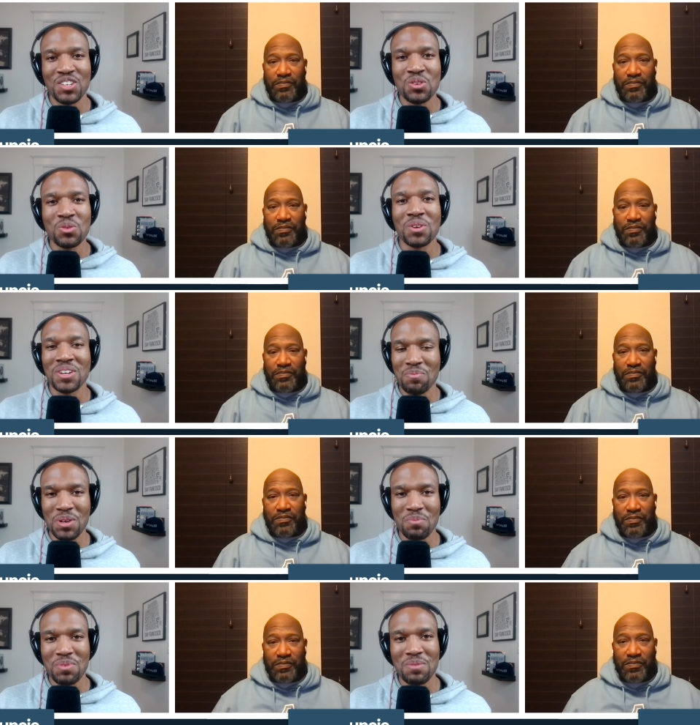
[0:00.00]
Speaker 1: you were in
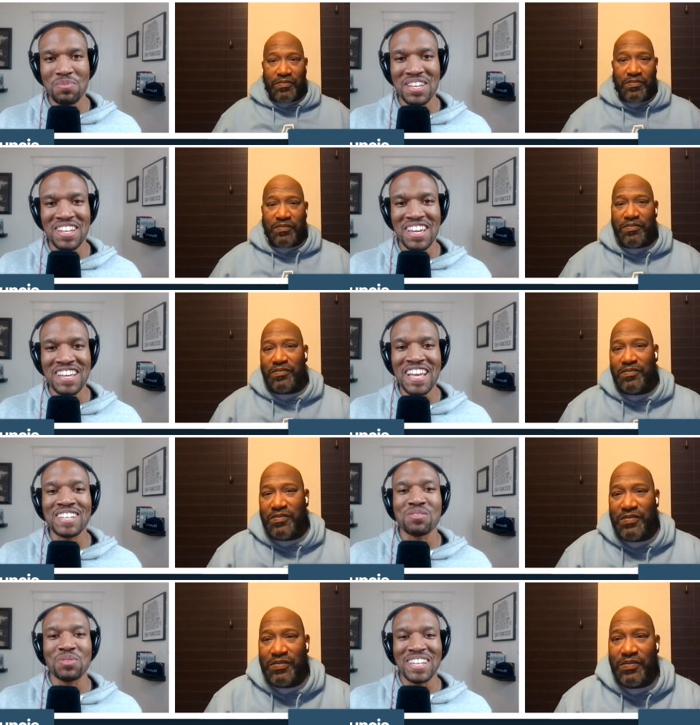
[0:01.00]
Big Pimpin'. And
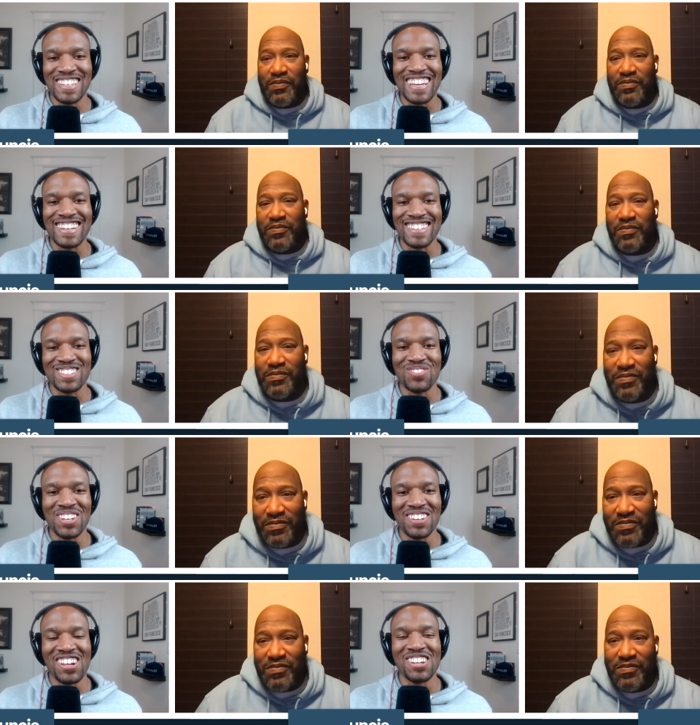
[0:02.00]
that's when it like clicked for
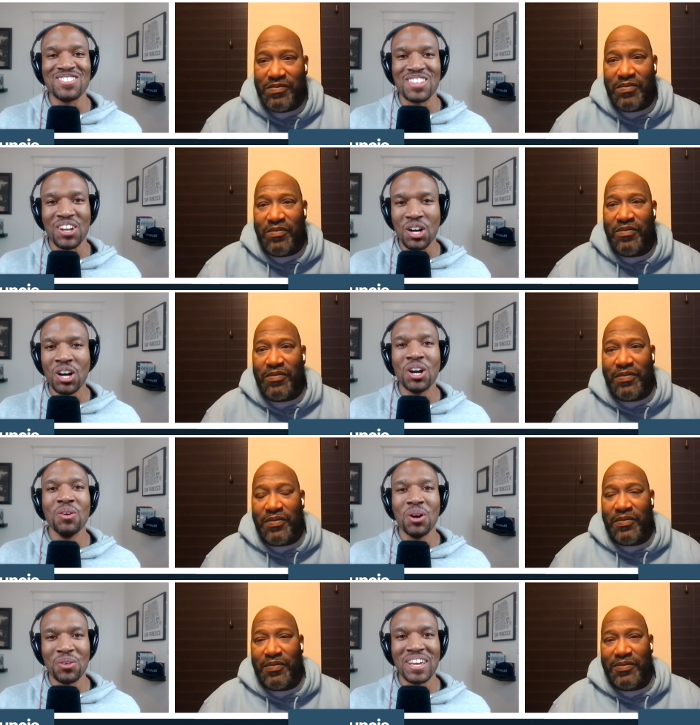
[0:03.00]
her. She was like,
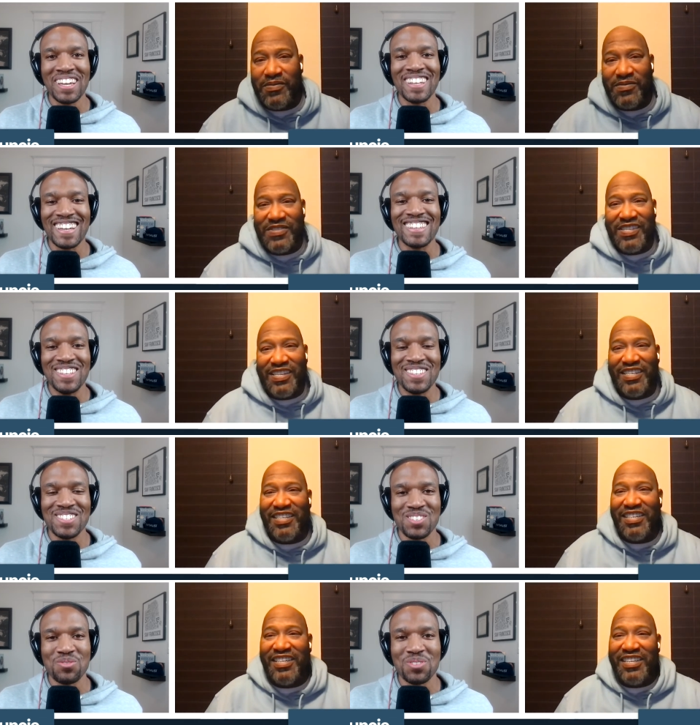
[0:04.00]
oh, okay, like this
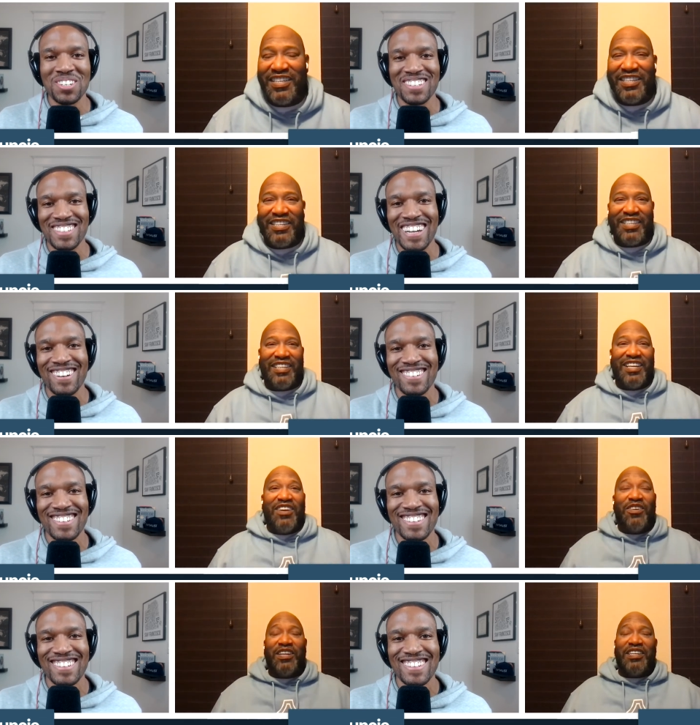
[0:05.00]
is real now.
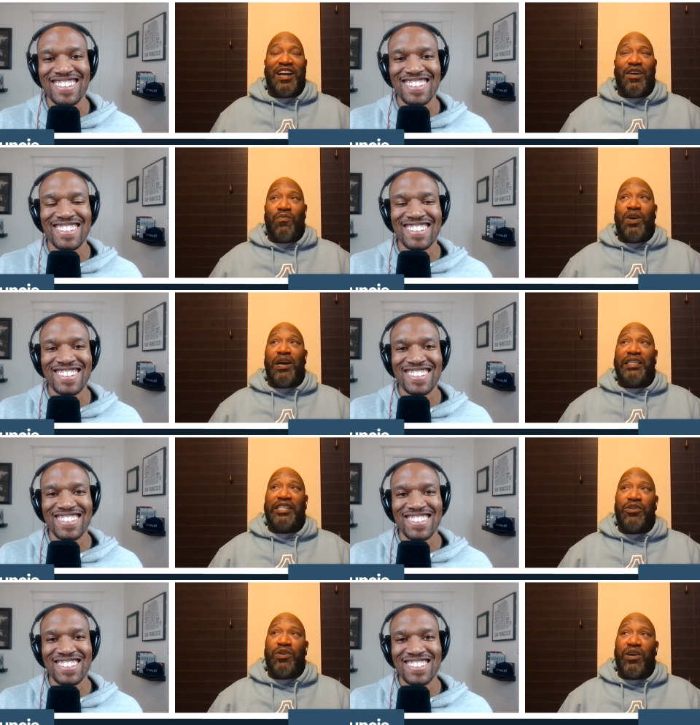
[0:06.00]
Speaker 2: Well, a
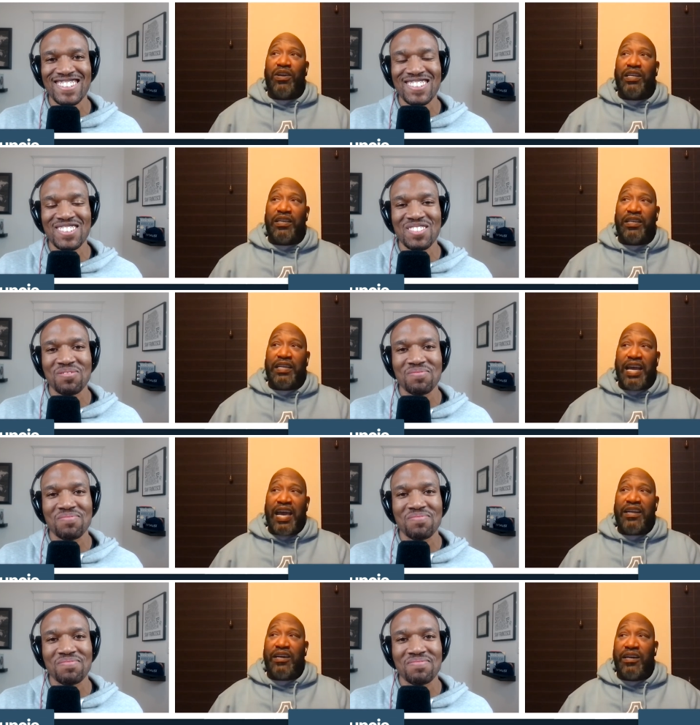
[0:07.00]
little earlier than
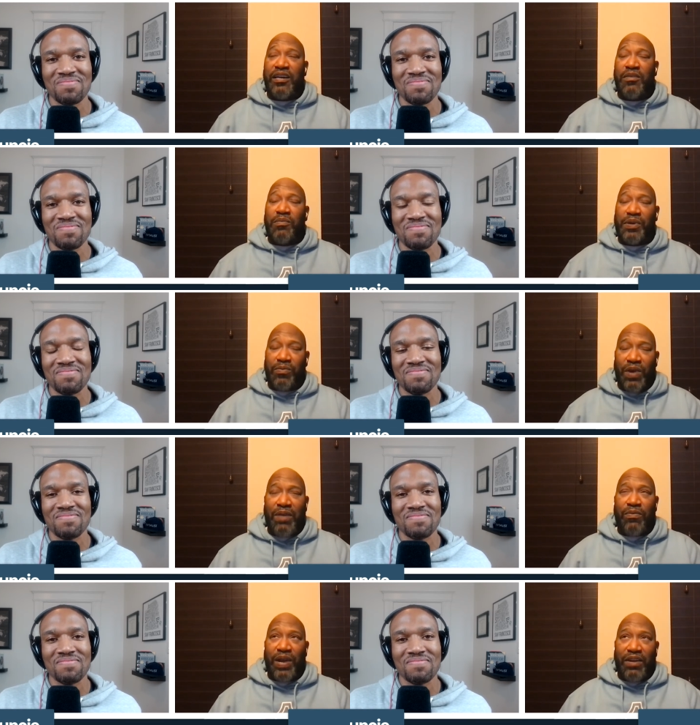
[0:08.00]
that, but
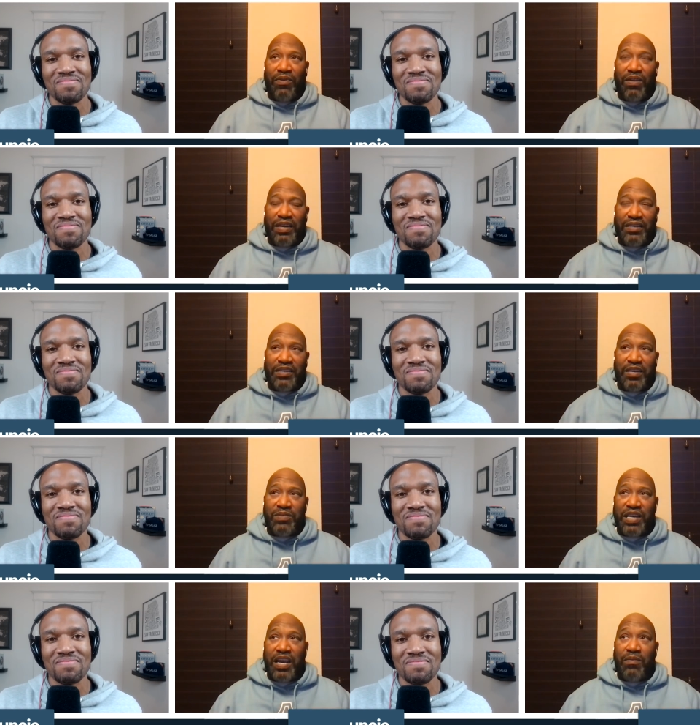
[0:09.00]
right around that
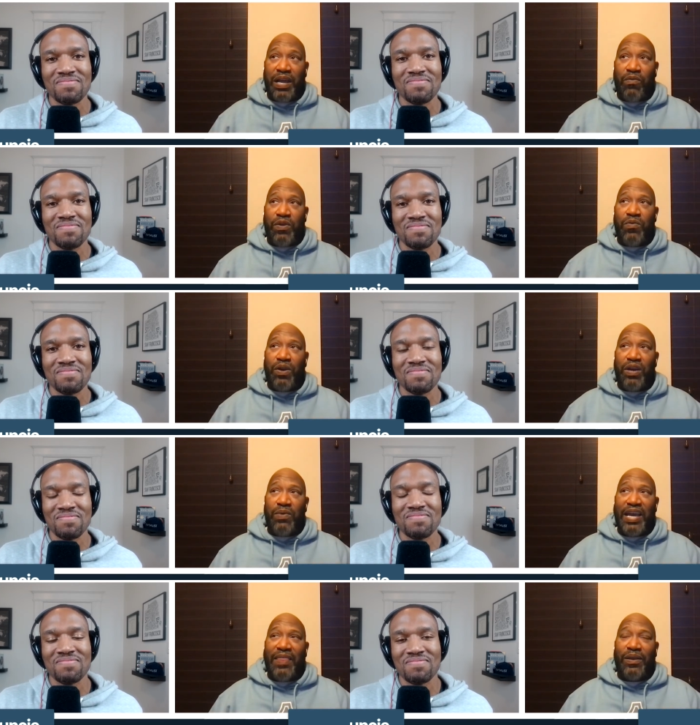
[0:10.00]
same time, like
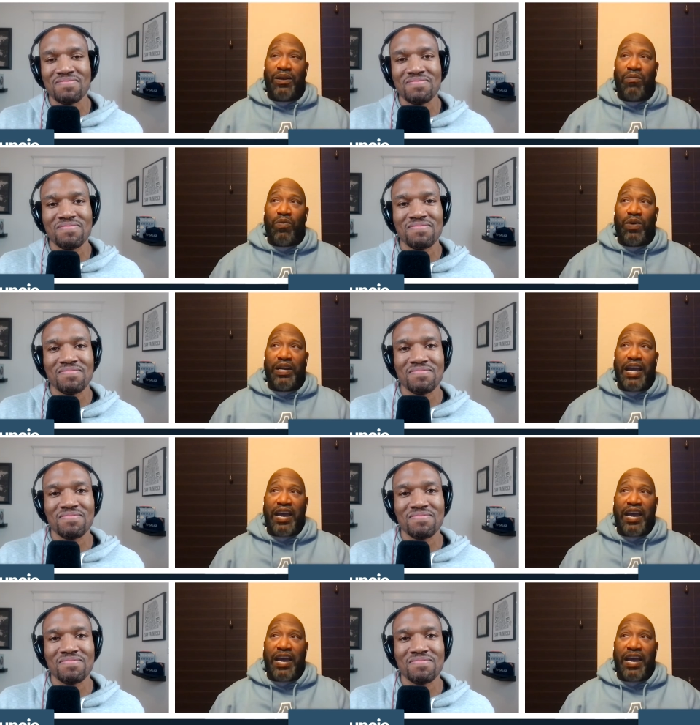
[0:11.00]
we had the #1